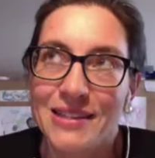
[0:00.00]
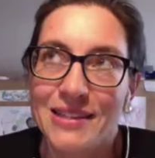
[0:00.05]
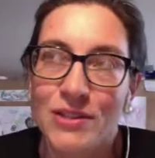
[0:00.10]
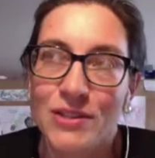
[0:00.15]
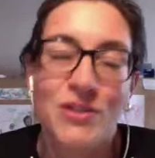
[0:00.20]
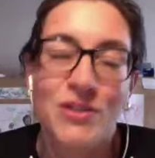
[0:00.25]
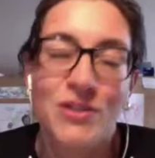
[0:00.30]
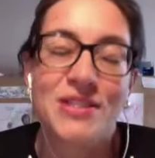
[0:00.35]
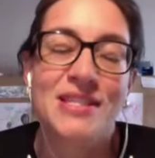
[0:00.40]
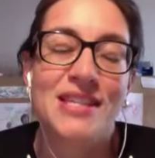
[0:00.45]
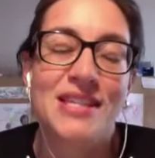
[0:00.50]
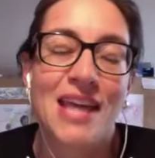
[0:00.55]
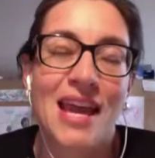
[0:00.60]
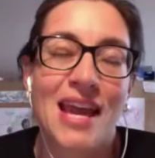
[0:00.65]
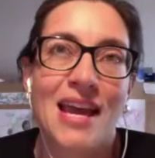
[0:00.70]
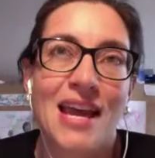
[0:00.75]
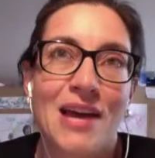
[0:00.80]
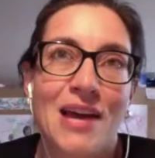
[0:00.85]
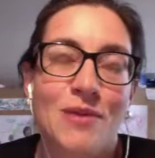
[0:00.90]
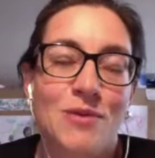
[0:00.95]
You could
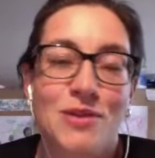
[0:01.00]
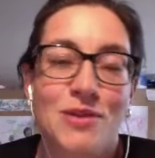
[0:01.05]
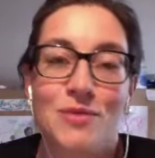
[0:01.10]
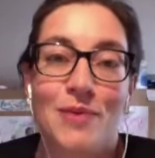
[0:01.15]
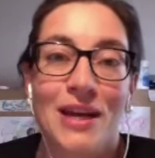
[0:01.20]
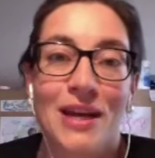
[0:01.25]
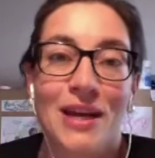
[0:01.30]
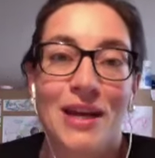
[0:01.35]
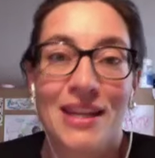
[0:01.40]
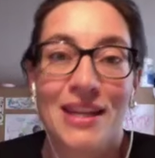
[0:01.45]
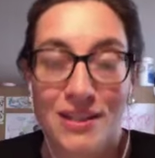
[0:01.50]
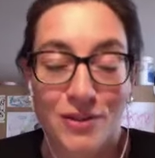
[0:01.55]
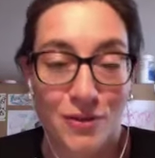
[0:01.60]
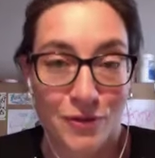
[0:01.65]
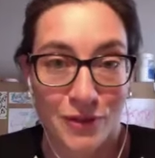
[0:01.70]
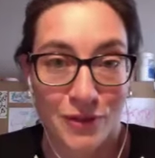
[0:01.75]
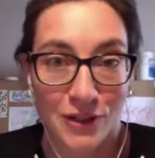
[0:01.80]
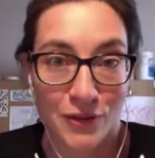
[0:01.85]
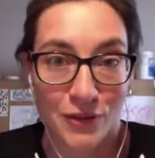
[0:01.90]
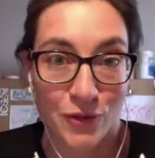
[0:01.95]
say I was waiting to
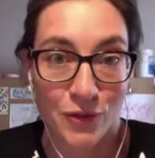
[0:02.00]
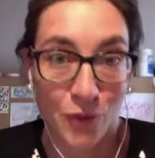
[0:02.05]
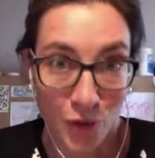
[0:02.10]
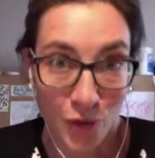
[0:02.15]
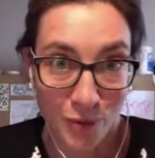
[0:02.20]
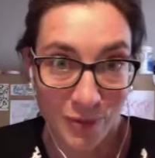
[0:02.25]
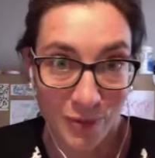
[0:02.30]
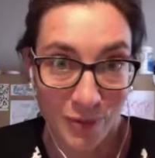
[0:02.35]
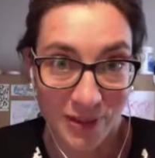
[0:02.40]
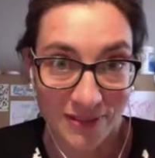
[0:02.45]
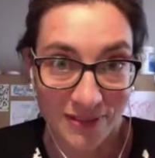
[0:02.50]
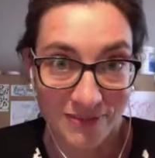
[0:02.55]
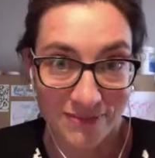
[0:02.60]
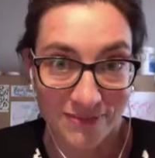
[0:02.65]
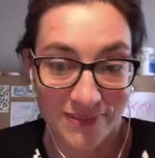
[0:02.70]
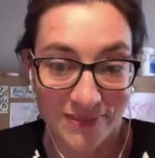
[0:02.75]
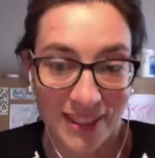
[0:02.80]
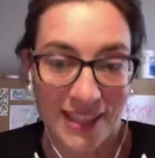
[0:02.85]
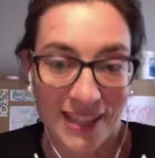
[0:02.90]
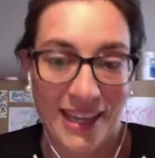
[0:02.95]
feel normal
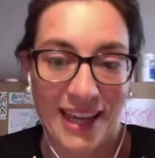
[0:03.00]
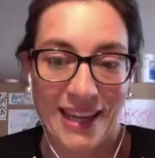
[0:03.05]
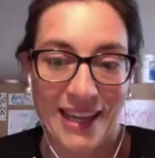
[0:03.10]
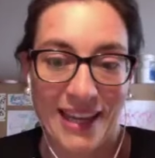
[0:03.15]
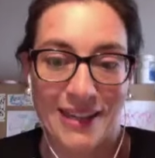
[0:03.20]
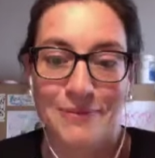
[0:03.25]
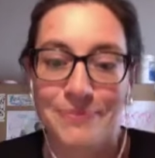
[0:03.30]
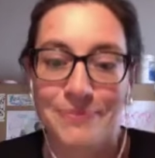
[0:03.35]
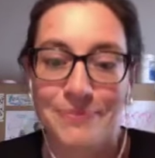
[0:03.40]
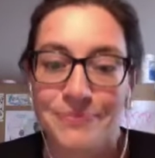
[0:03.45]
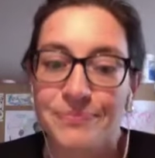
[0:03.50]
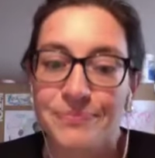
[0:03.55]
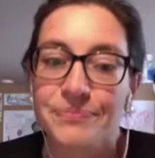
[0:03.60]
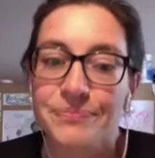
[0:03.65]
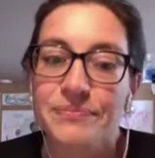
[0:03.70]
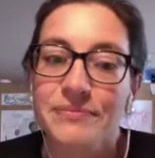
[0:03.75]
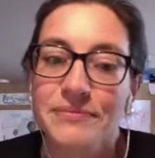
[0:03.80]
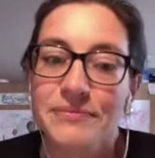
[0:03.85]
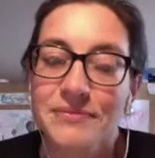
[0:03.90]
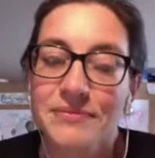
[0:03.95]
again.
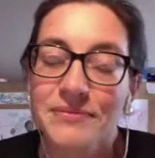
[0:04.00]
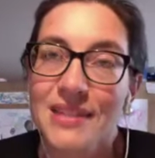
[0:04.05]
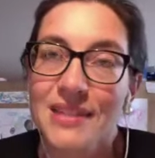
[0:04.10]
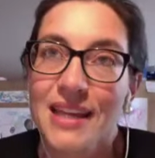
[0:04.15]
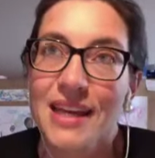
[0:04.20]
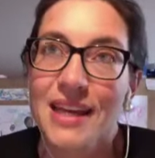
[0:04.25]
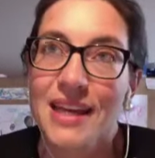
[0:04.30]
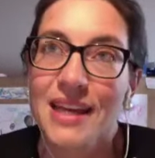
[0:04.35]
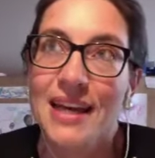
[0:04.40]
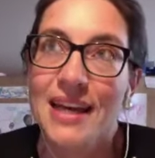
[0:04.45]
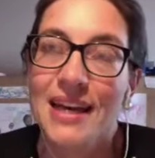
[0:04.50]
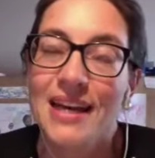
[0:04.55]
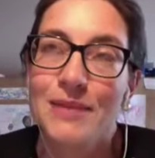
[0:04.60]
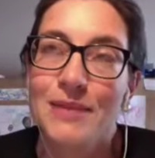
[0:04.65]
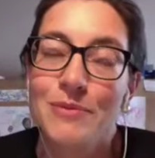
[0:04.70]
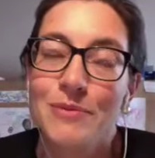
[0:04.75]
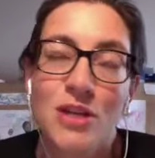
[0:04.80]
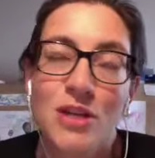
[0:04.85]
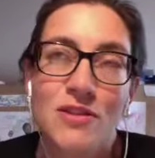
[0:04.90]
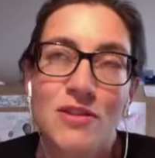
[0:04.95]

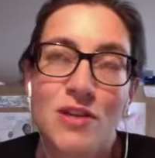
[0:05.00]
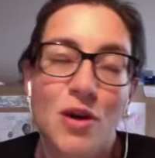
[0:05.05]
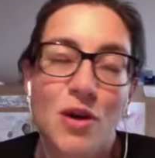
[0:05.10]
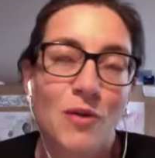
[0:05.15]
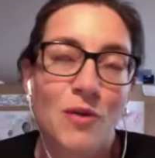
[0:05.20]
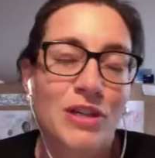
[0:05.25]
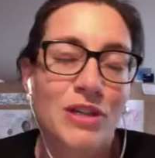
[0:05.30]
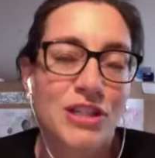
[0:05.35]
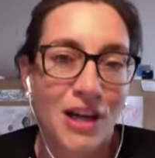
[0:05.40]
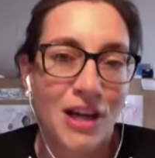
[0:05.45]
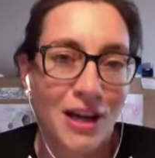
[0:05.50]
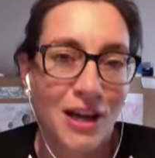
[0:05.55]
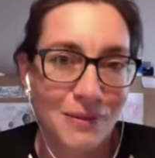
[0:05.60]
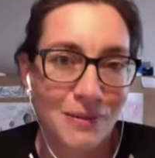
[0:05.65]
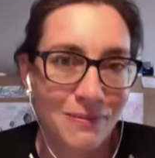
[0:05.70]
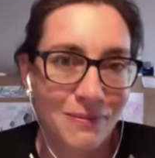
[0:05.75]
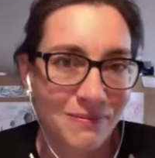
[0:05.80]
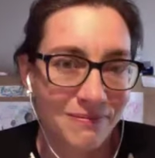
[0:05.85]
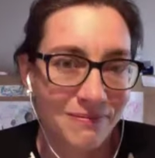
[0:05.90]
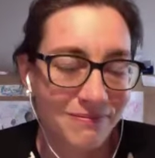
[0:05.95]
And because over
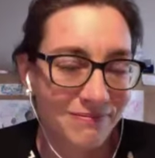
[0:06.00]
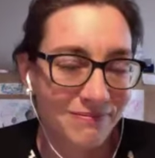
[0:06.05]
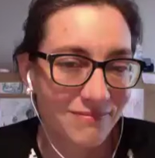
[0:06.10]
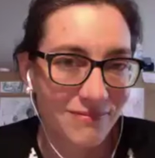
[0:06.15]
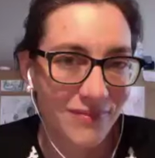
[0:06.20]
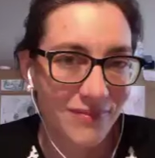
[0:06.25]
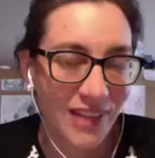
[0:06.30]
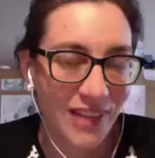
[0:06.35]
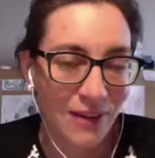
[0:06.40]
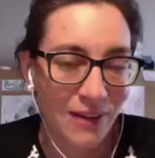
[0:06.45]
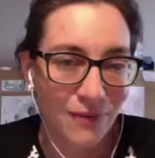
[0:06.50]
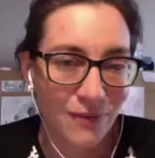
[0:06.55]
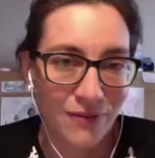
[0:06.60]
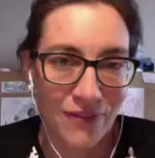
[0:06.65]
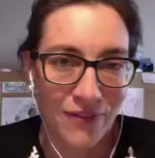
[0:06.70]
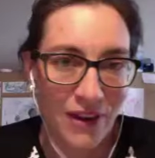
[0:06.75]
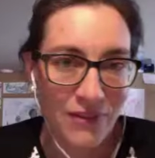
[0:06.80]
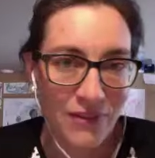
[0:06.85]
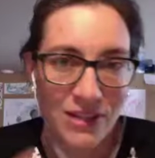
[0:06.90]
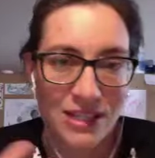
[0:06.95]
time, like
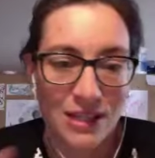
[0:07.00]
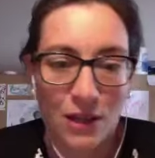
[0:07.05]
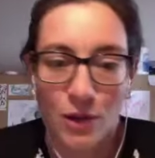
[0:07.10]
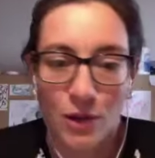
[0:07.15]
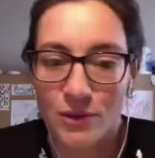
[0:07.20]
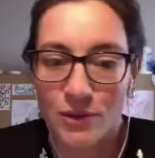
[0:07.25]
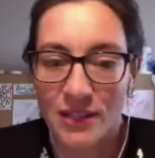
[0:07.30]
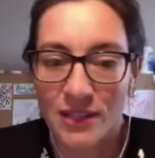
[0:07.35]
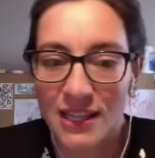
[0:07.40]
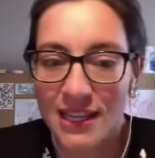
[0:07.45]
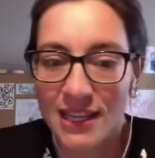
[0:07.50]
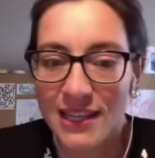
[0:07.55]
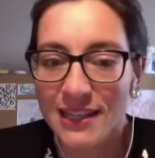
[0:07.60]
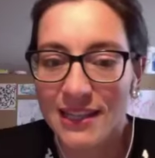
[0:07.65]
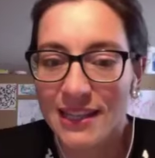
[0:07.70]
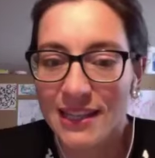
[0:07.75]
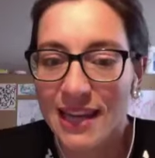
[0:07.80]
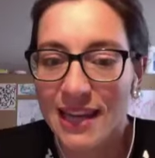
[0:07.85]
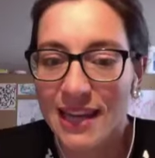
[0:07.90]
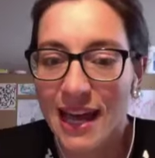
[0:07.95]
very
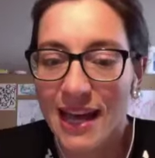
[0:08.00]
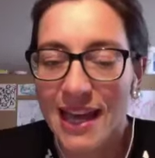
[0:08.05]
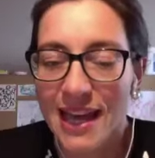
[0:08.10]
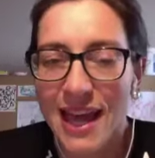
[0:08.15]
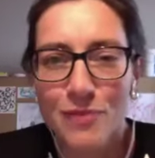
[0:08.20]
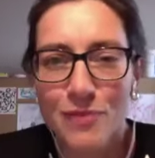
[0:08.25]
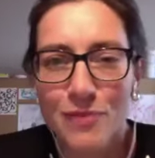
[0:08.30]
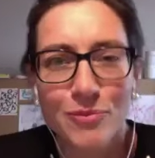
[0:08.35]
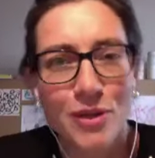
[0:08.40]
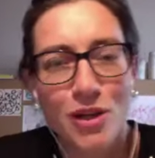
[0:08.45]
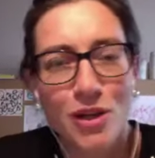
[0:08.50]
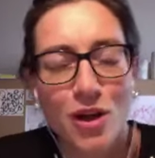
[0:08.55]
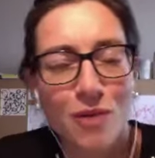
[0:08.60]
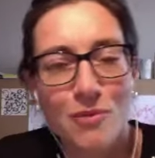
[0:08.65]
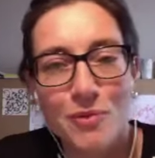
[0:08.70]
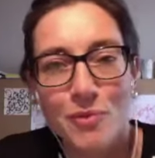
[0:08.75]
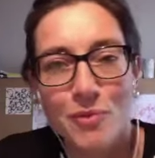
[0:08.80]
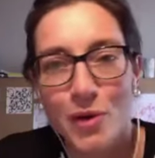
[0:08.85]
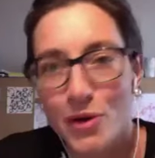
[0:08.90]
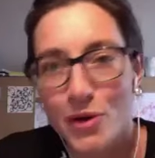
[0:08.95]
slowly, I had
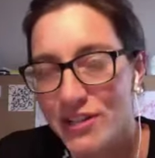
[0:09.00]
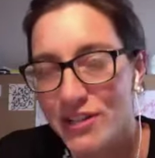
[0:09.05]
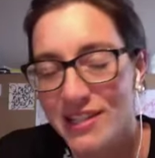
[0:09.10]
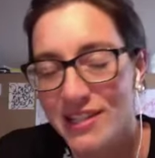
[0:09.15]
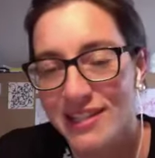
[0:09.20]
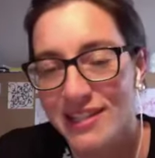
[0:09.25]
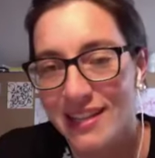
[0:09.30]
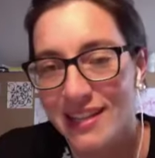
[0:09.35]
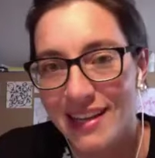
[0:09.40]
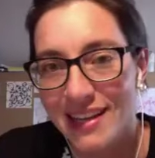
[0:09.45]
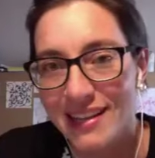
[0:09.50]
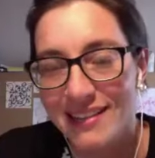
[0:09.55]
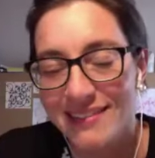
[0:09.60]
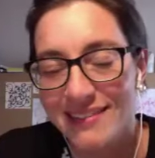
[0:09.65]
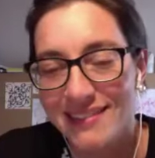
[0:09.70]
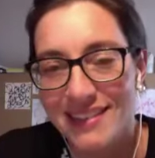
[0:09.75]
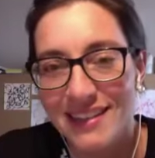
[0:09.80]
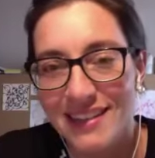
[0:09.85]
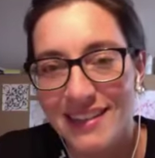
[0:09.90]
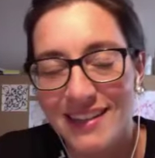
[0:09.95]
become a person I
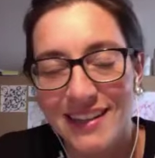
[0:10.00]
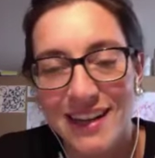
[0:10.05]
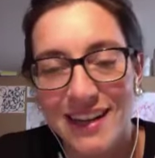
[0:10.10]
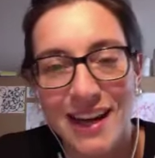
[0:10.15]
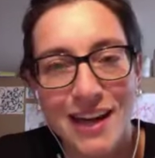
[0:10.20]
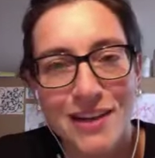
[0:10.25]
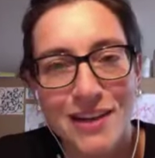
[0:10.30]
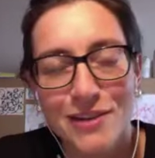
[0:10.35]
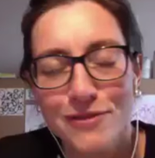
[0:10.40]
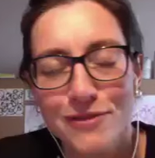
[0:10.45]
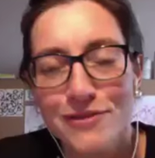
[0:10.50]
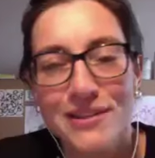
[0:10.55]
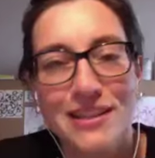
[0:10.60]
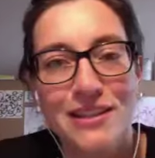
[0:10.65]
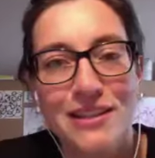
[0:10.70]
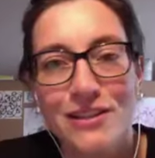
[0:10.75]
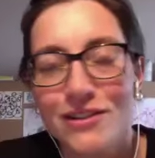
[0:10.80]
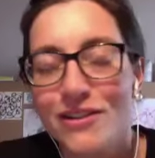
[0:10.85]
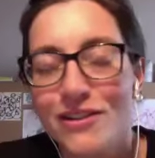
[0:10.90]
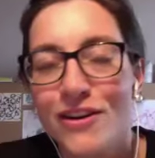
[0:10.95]
kind of
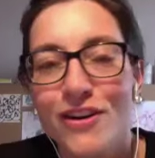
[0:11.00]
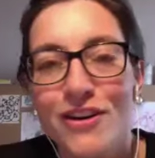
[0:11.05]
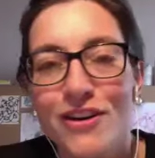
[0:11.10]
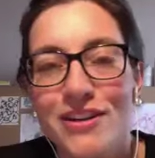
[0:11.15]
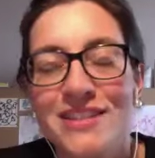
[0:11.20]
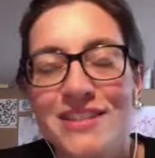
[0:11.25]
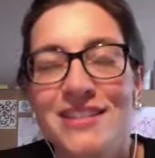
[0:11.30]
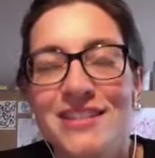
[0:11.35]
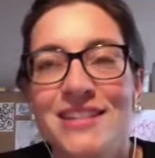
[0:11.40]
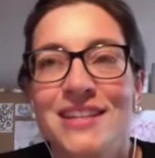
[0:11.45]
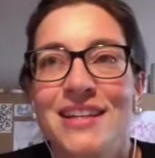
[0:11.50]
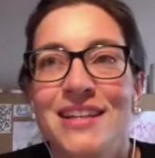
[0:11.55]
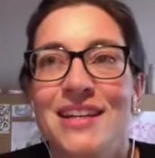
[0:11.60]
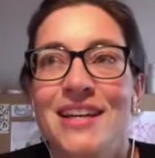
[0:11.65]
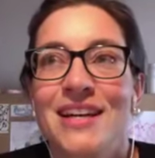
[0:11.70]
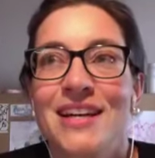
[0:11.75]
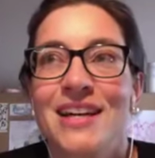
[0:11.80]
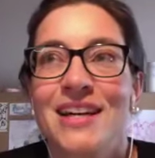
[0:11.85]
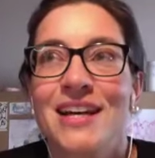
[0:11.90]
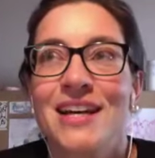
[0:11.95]
did not
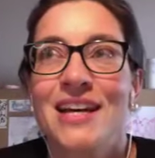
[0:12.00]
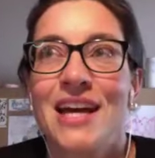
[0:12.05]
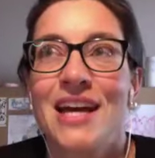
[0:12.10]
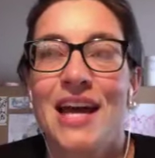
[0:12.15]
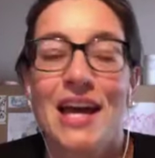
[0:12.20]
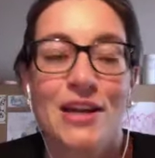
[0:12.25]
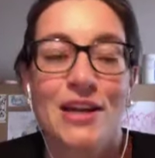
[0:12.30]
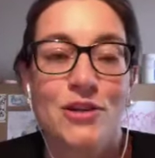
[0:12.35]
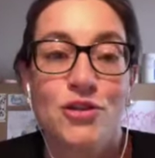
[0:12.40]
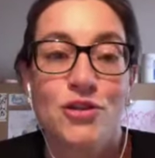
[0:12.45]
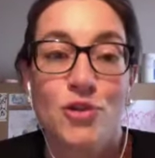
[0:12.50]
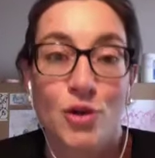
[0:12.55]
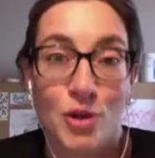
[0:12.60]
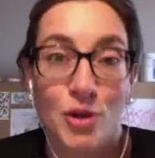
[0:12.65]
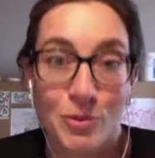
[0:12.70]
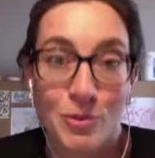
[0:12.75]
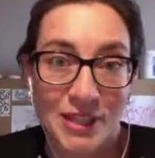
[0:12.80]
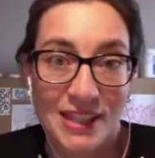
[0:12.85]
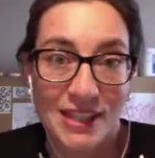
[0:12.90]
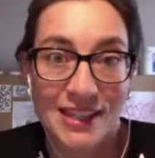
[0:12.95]

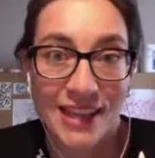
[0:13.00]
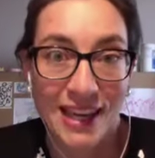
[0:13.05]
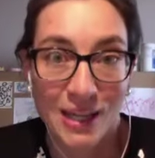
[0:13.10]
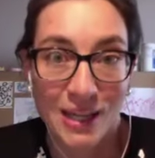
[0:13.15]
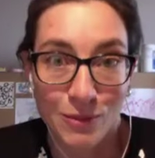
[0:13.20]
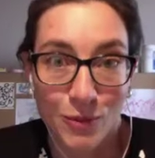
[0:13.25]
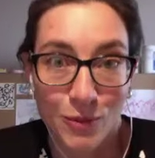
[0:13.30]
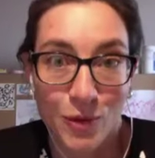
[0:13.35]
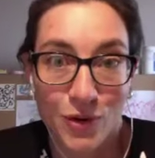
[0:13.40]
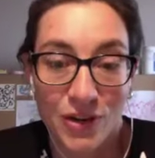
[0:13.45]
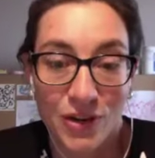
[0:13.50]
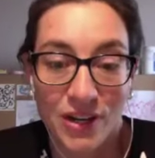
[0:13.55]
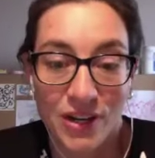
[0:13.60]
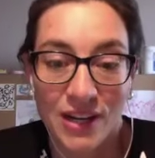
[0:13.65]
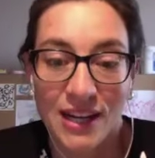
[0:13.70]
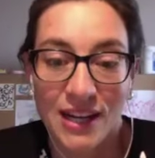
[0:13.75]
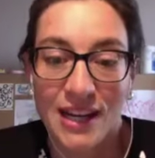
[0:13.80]
enjoy being anymore.